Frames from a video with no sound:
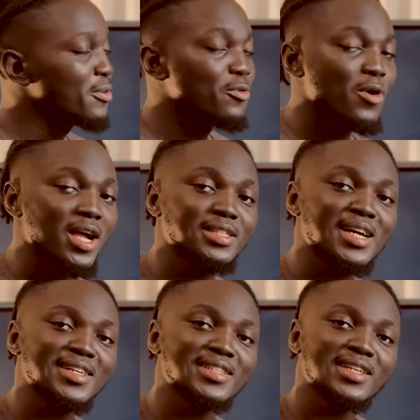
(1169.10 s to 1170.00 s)
when
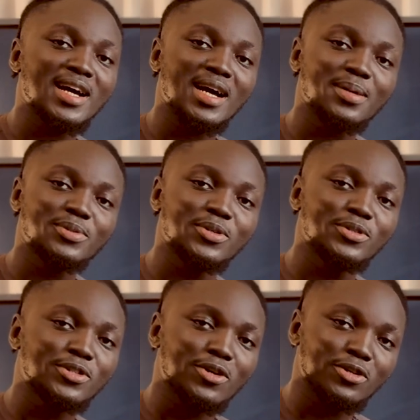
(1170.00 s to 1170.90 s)
there is an absolute
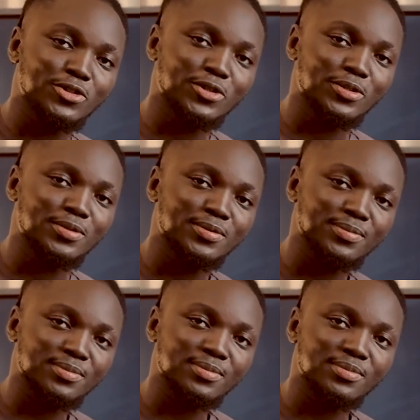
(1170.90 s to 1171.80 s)
control
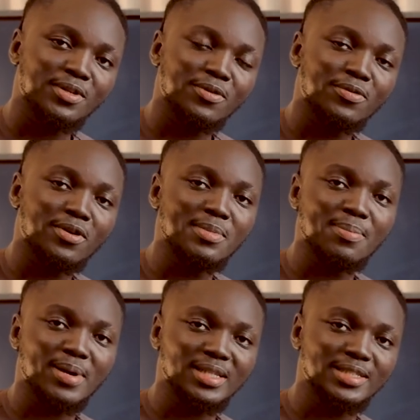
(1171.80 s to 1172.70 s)
from a
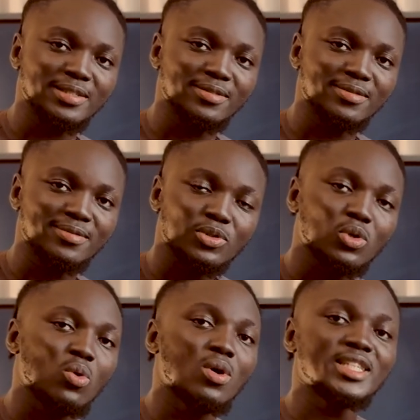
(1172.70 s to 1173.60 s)
party
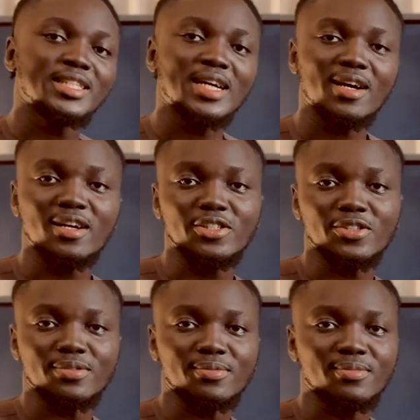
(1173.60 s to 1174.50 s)
towards a direction.